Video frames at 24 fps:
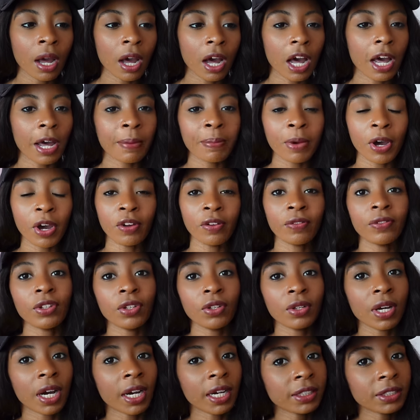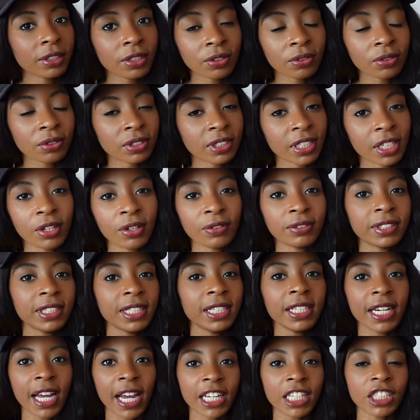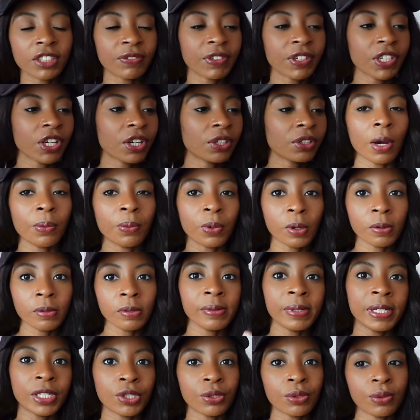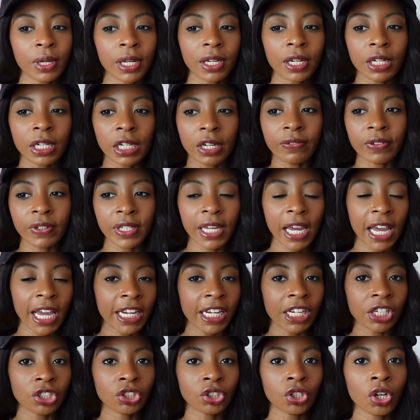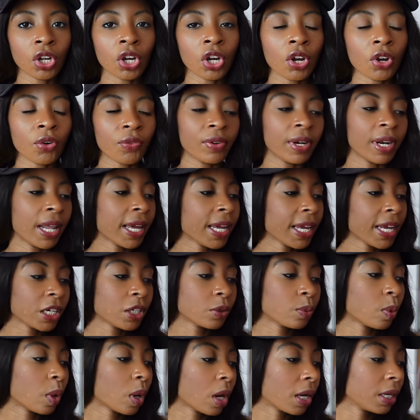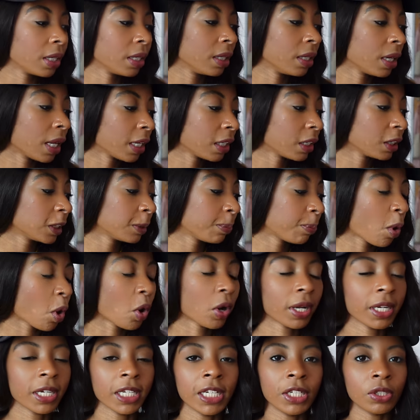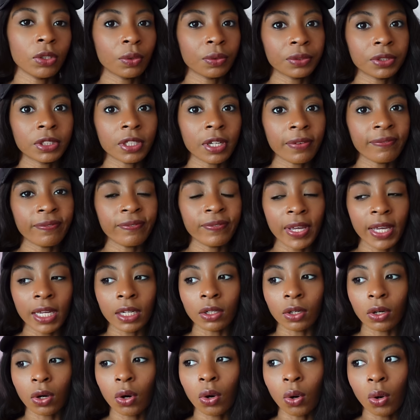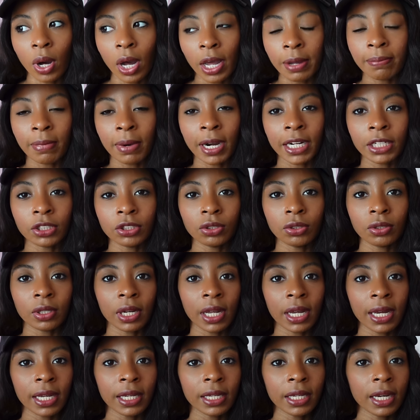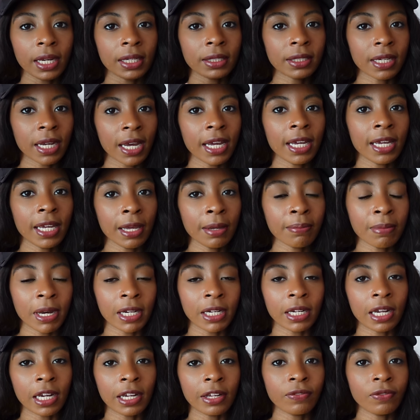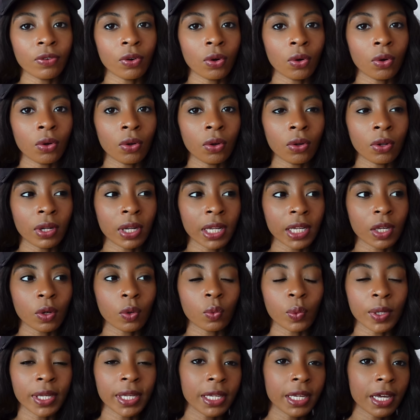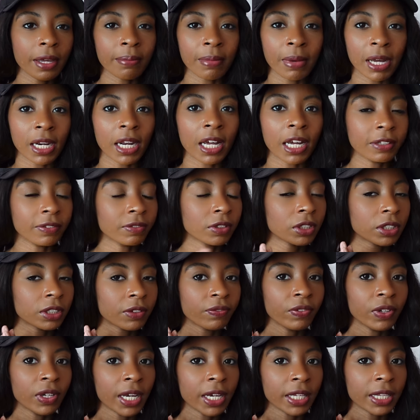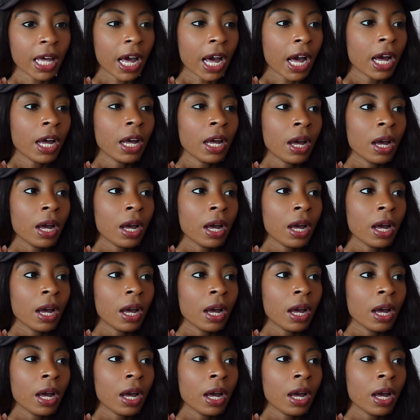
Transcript: Hopefully you guys are not sick of seeing cage videos. I'll probably do like another cage related one, like a spot clean or something, or I might do like a day in my life or like a week in my life or something like that,